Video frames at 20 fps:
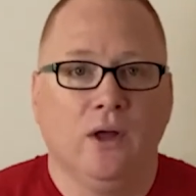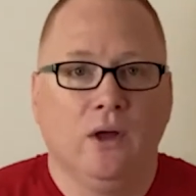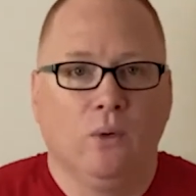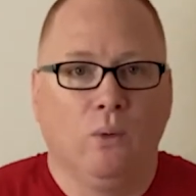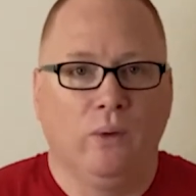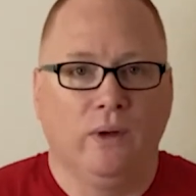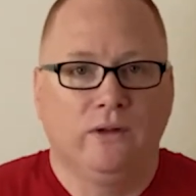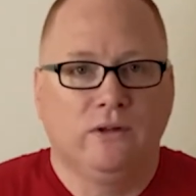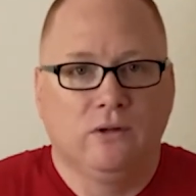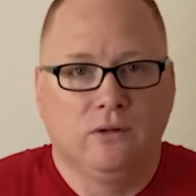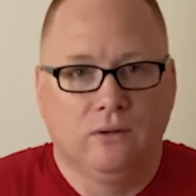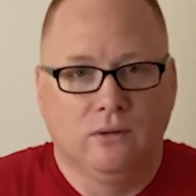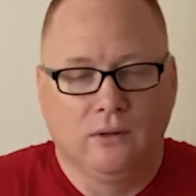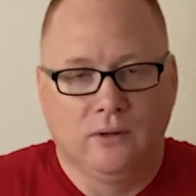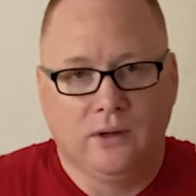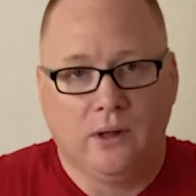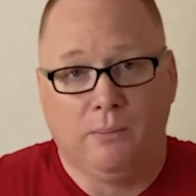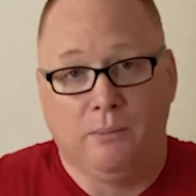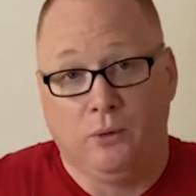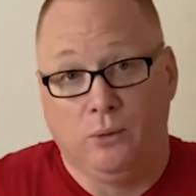which
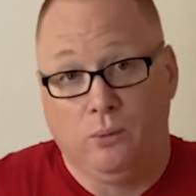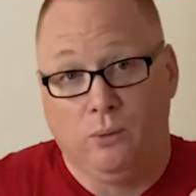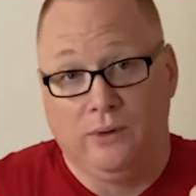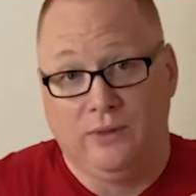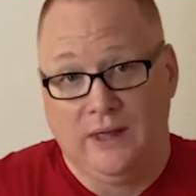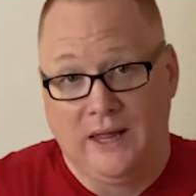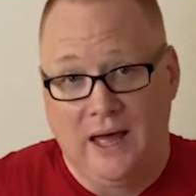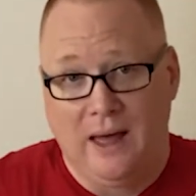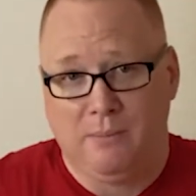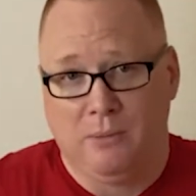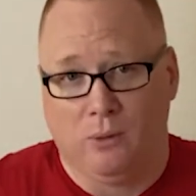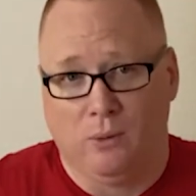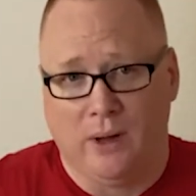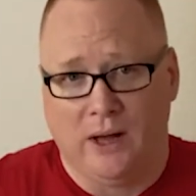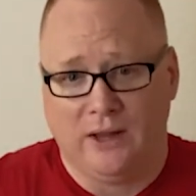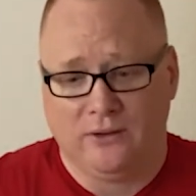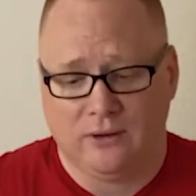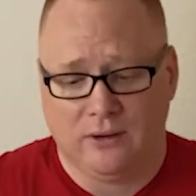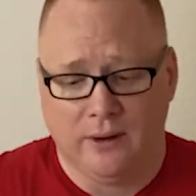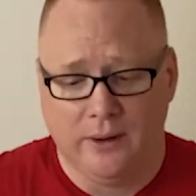coupled with the Apple
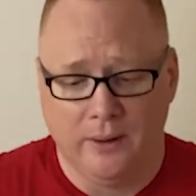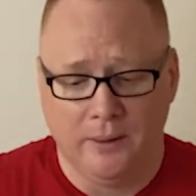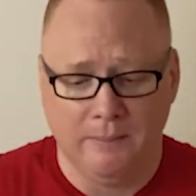Watch